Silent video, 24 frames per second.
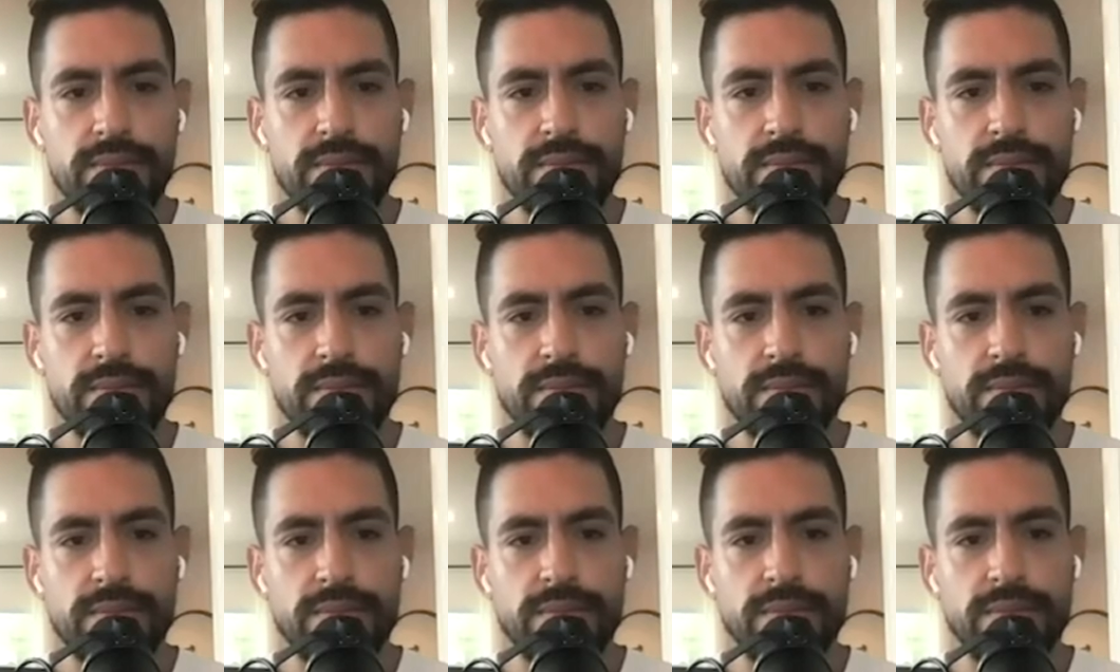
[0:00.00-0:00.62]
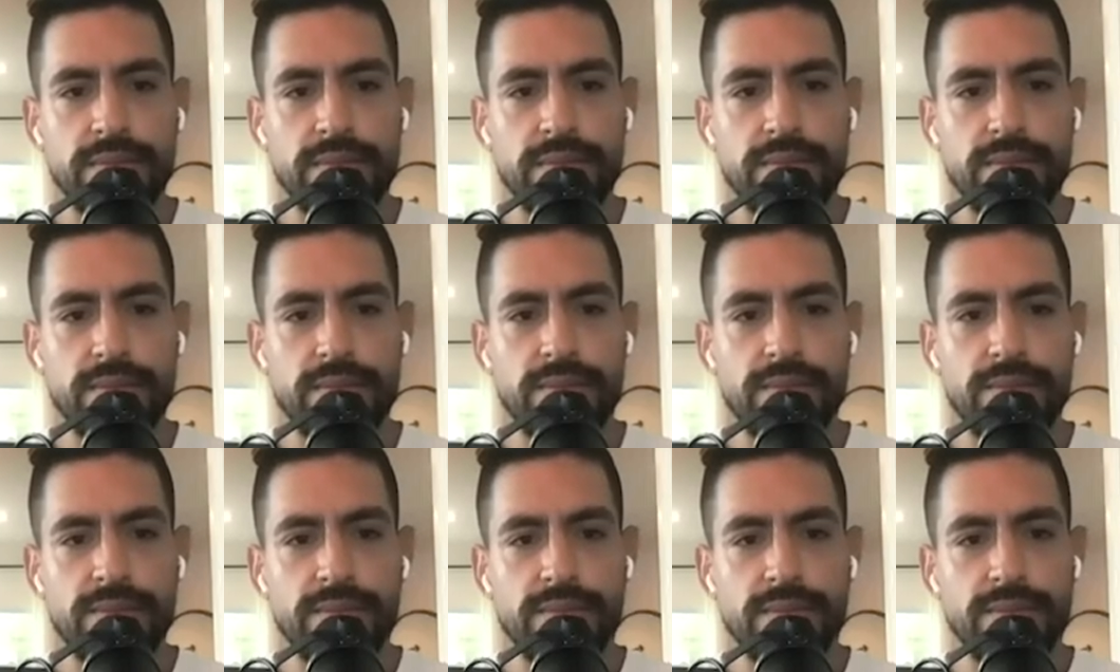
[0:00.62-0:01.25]

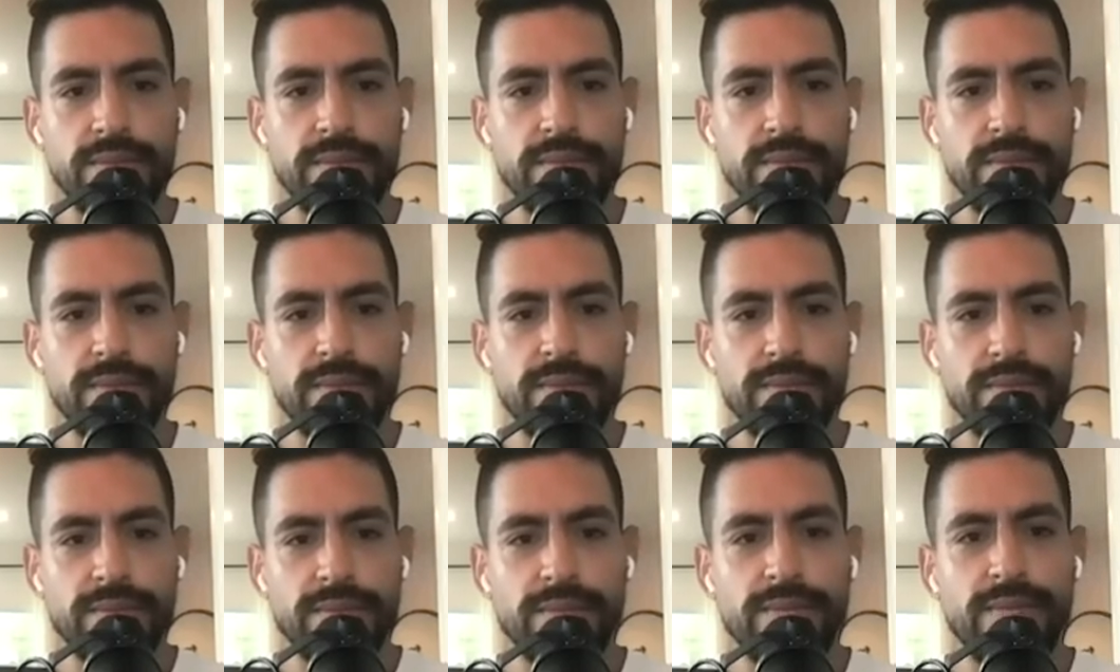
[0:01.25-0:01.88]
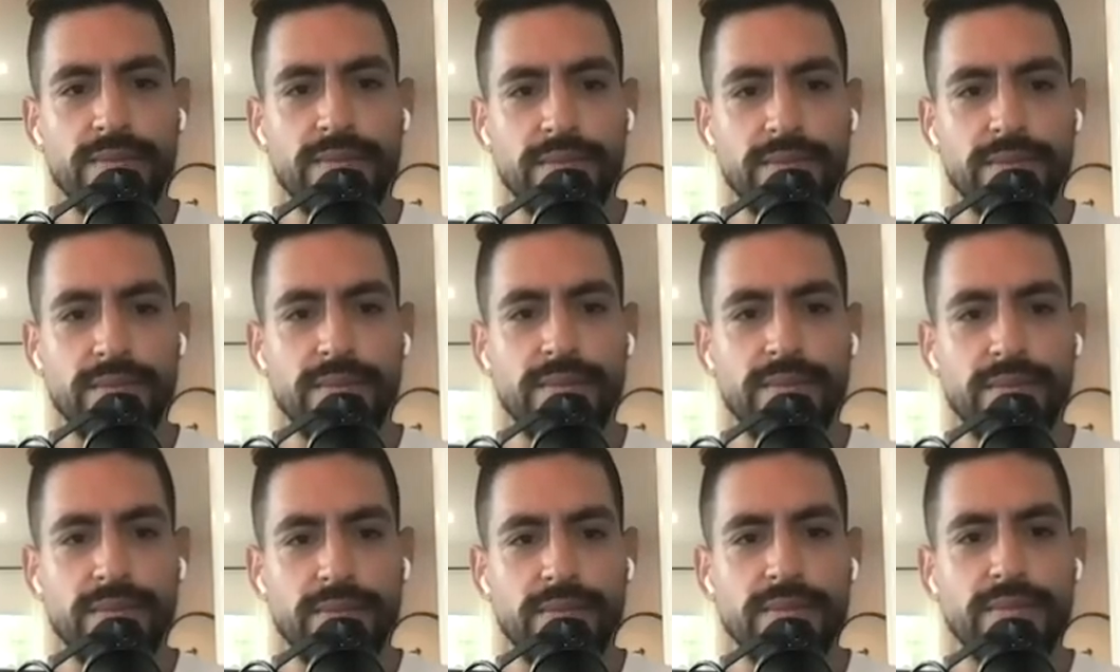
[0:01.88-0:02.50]

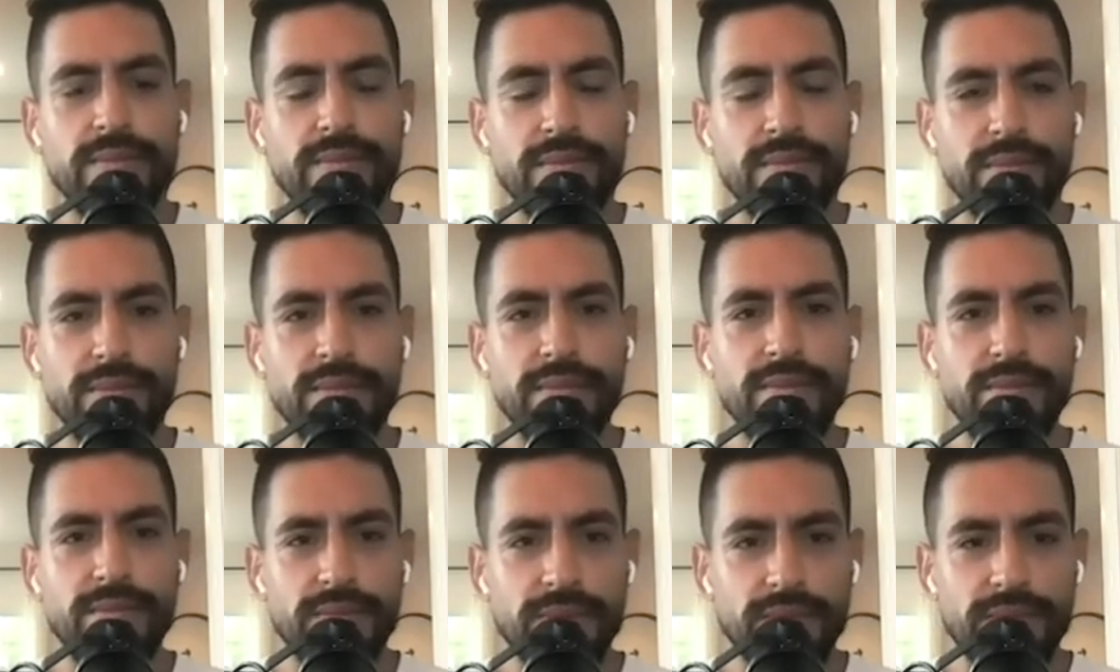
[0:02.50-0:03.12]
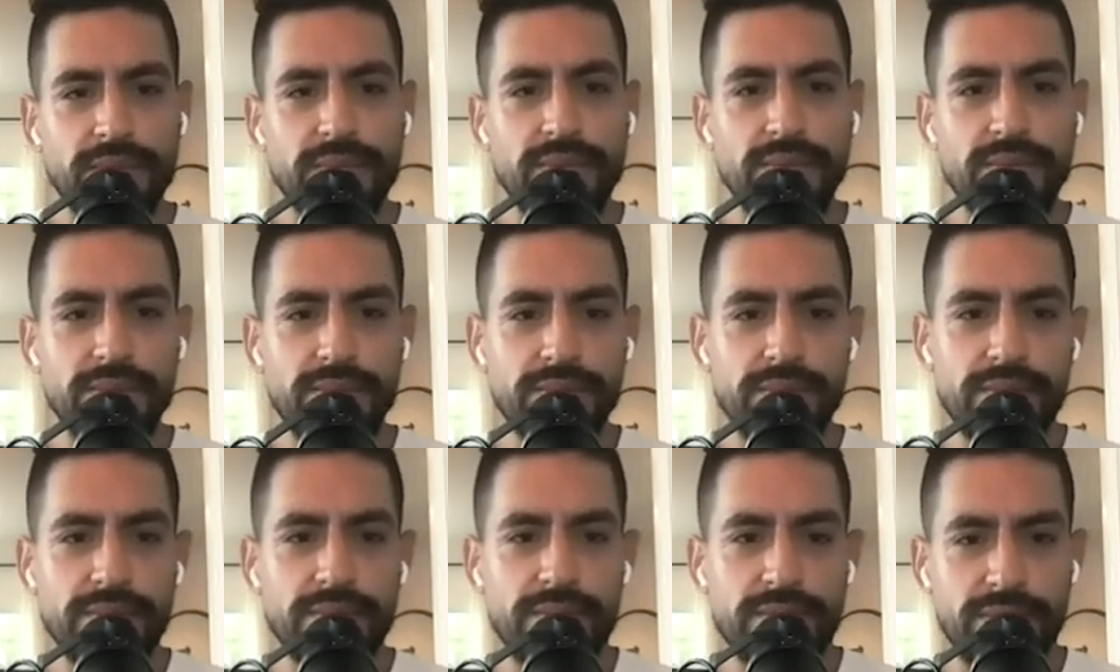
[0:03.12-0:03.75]

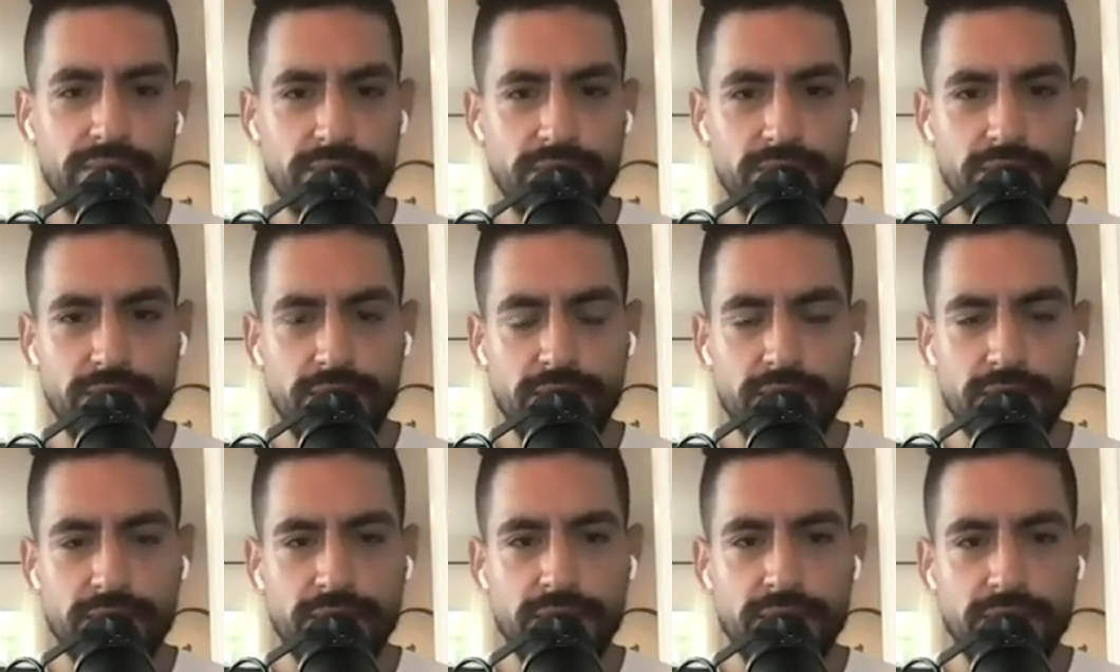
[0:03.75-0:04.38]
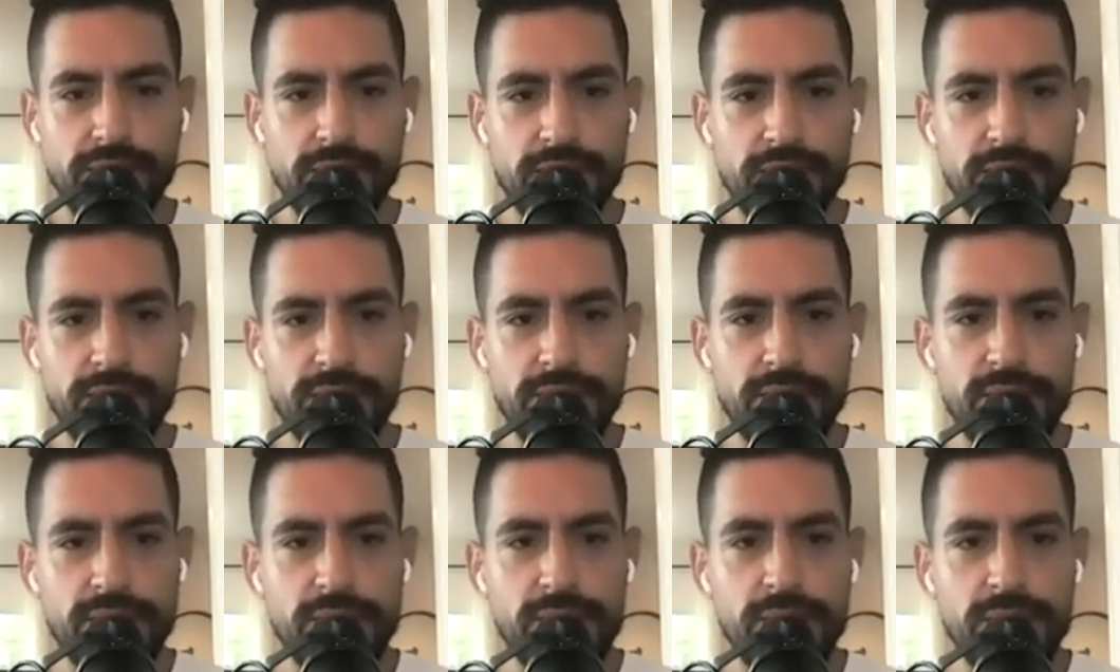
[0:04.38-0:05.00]

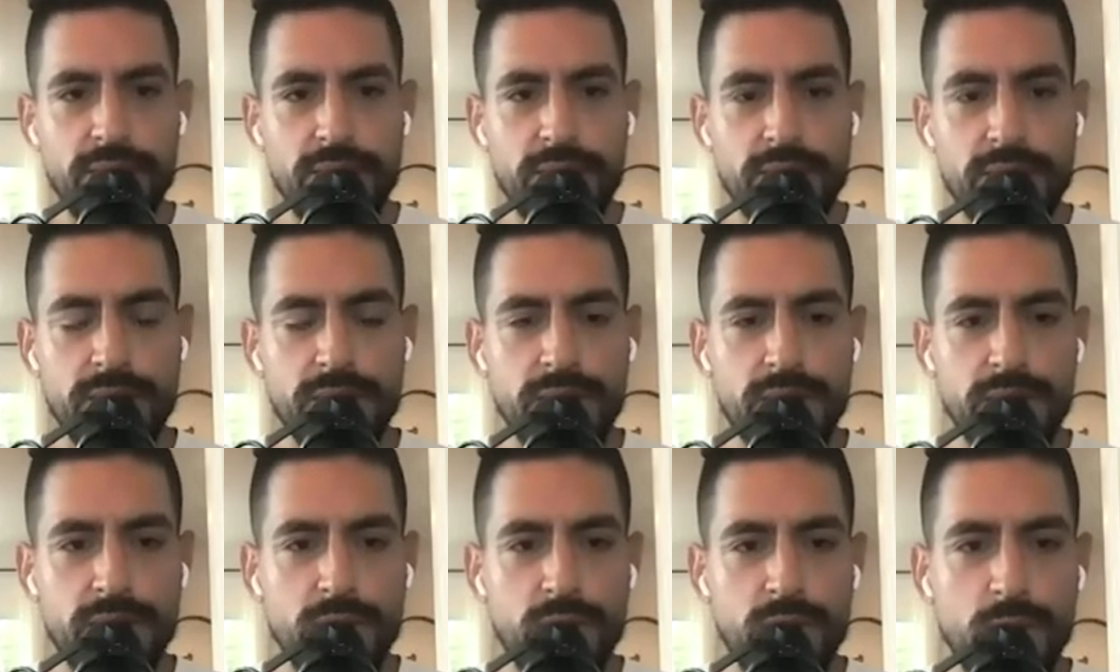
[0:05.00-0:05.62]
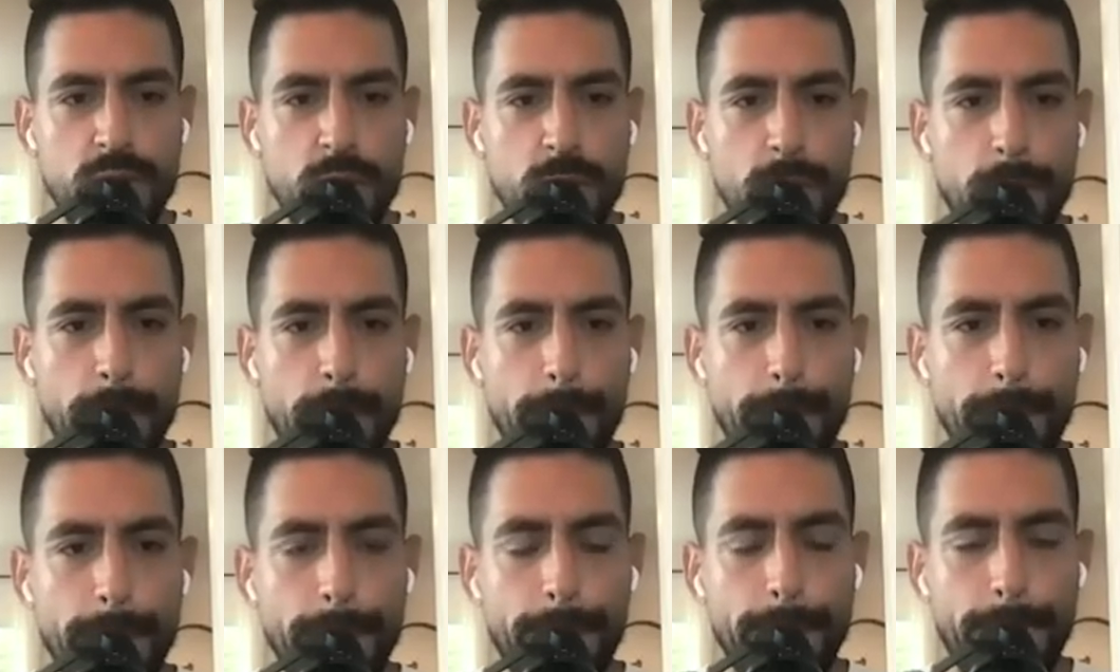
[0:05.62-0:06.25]

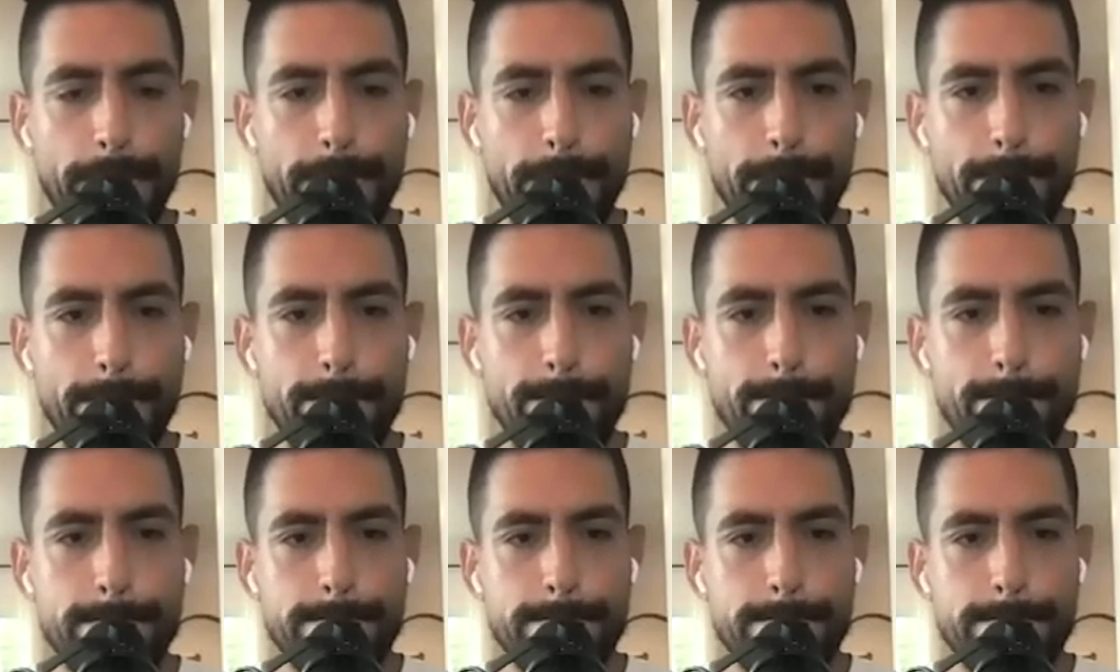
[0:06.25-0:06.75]
The person shown says nothing.